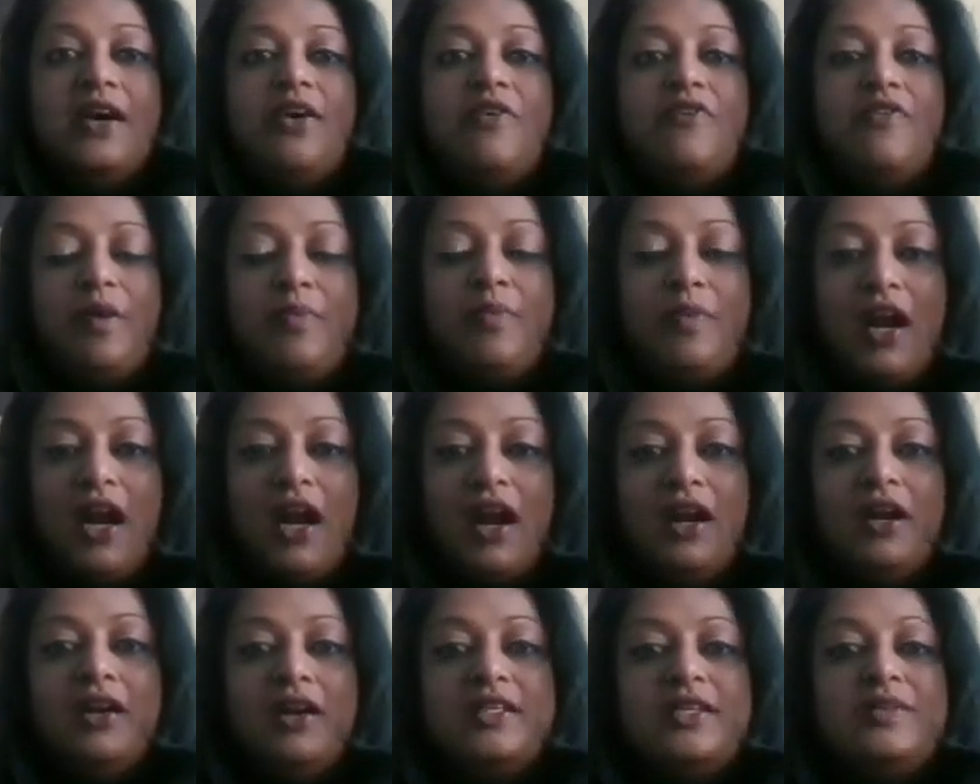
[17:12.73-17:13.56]
from
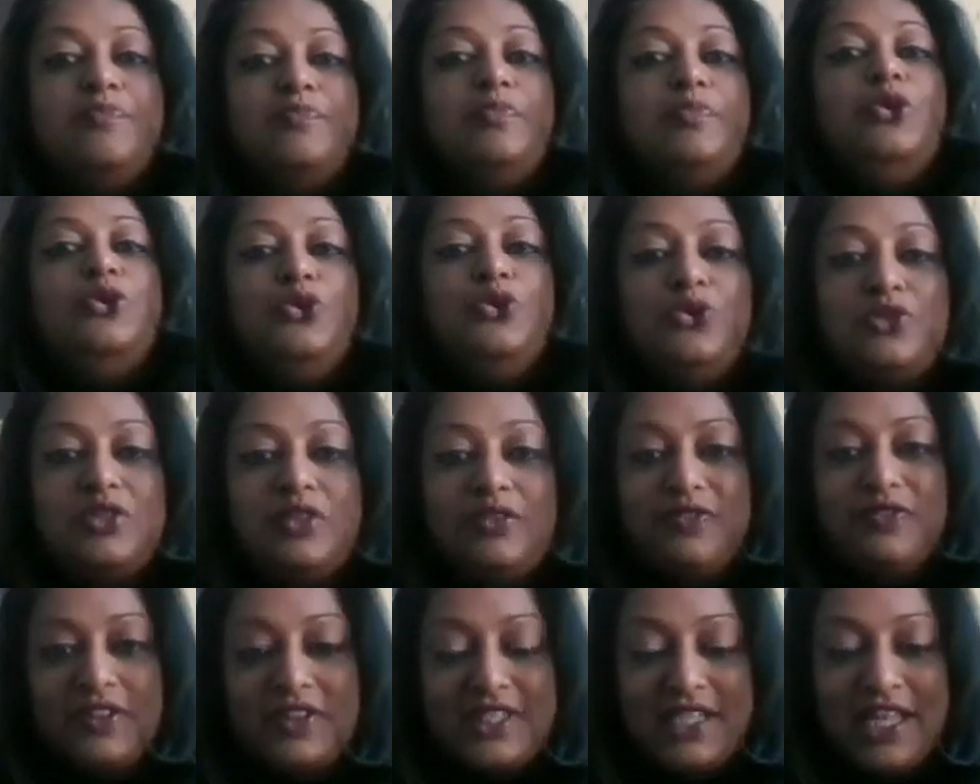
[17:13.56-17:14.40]
our
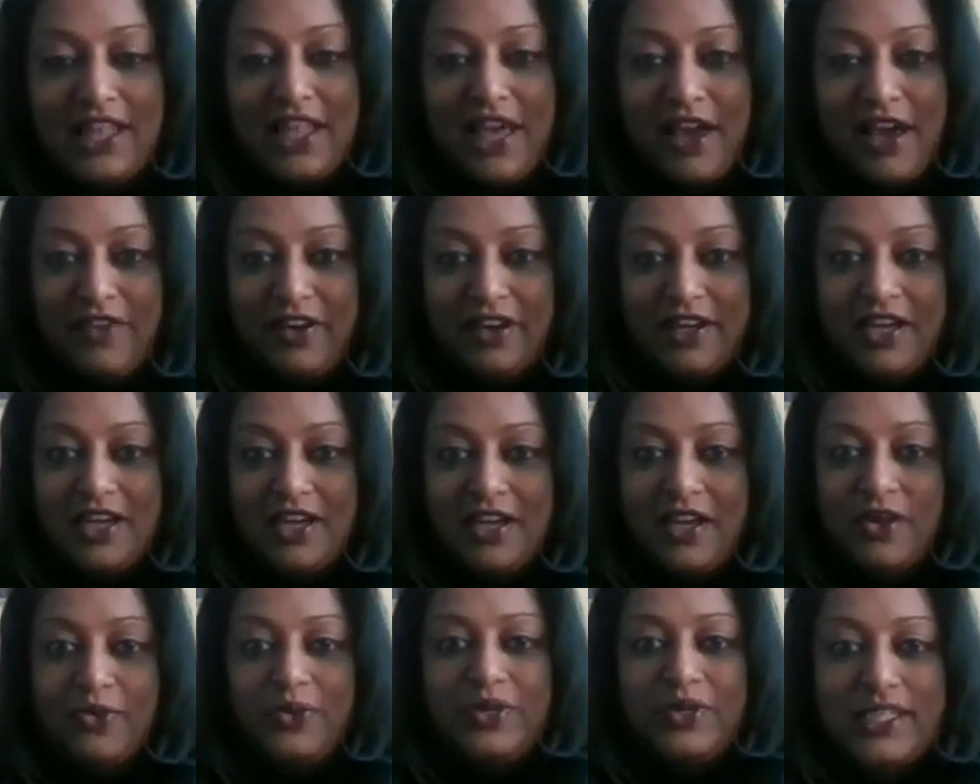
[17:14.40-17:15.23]
beautiful South Africa,
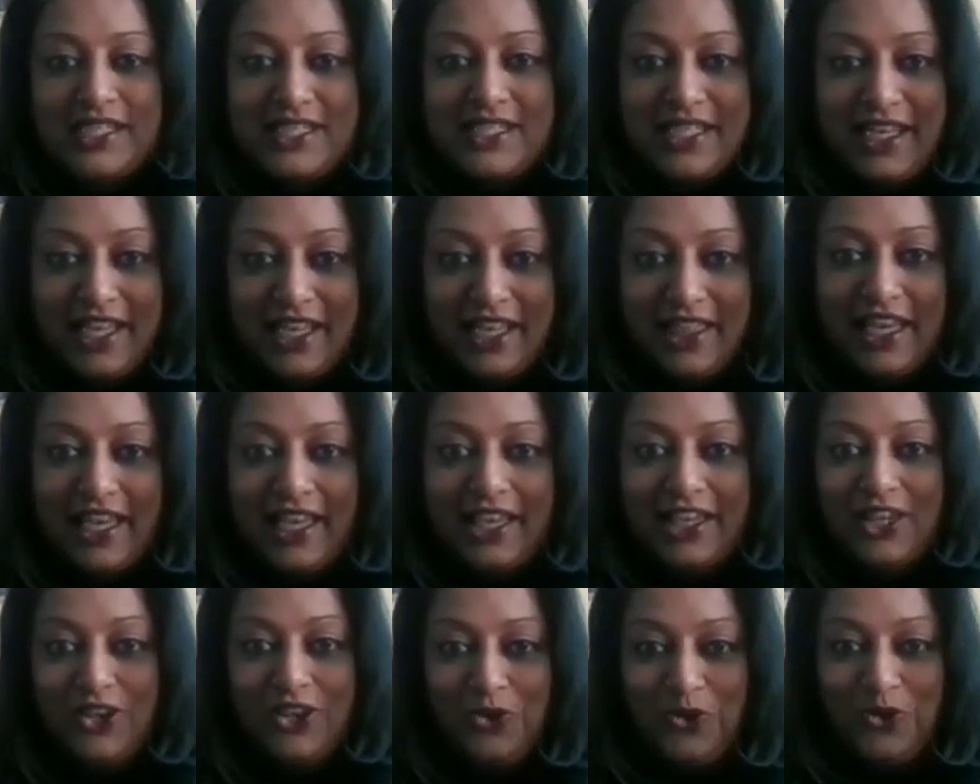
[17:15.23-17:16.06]
I want to say
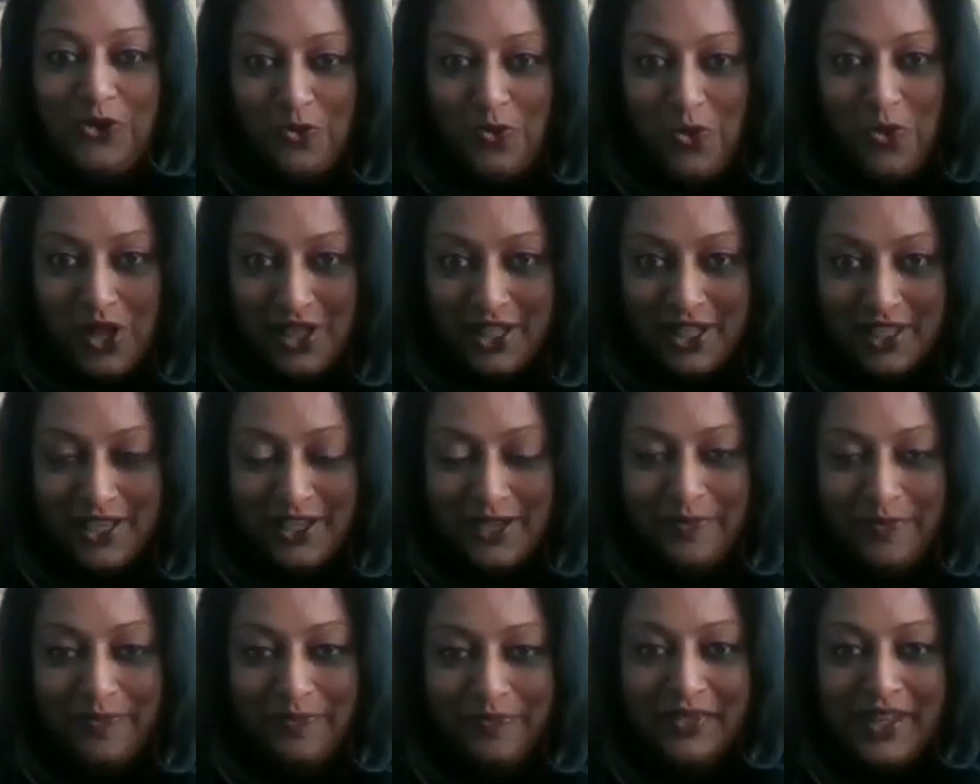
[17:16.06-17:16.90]
thank you and
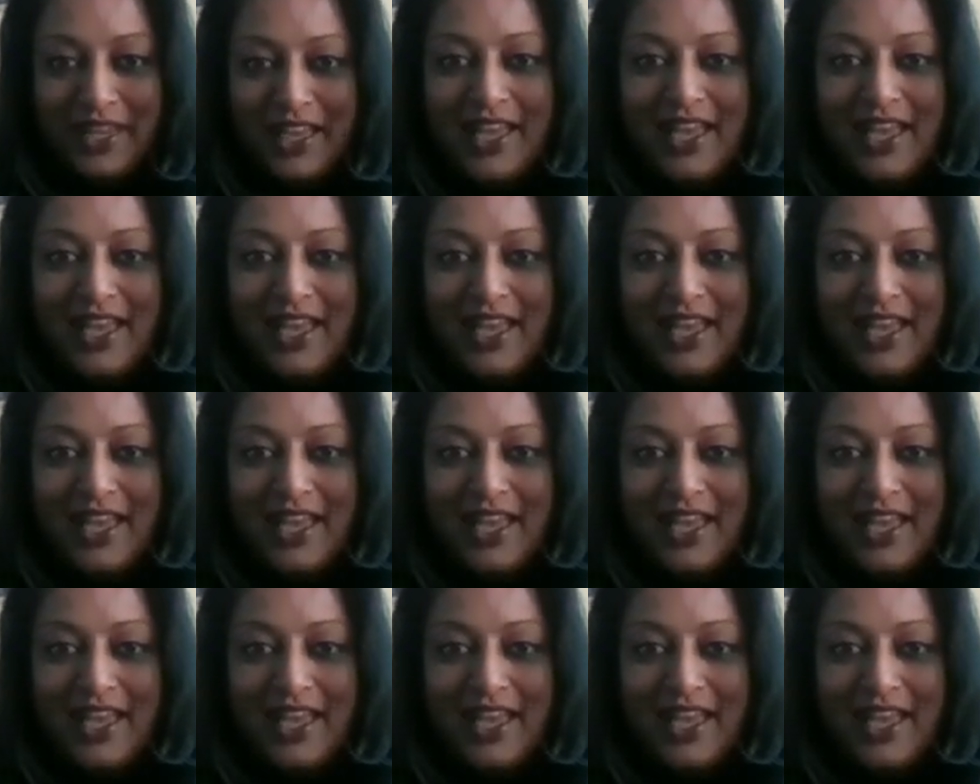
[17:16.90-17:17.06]
welcome.